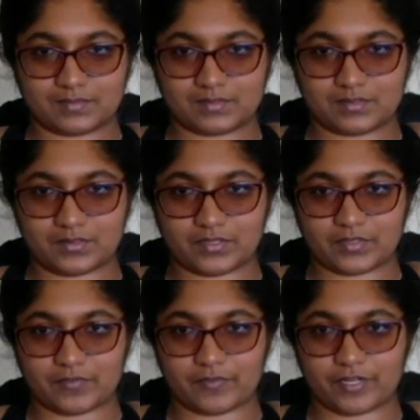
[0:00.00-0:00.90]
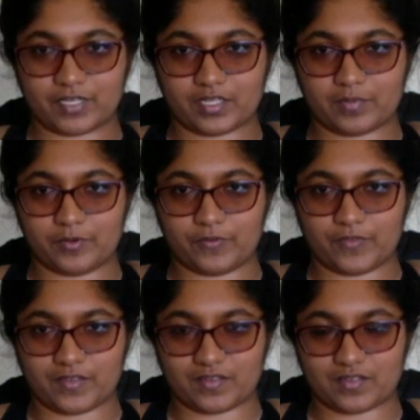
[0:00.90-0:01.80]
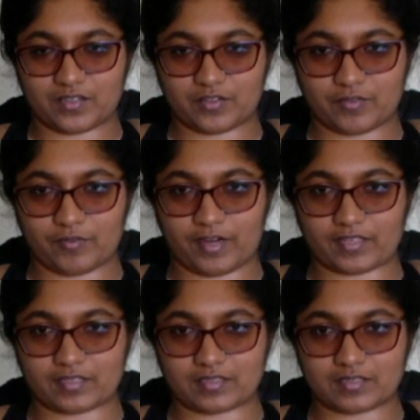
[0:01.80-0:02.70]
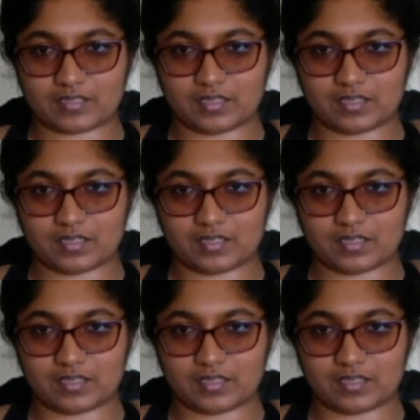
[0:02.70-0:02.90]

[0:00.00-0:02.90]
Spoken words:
I'm going to really move this into the wrists,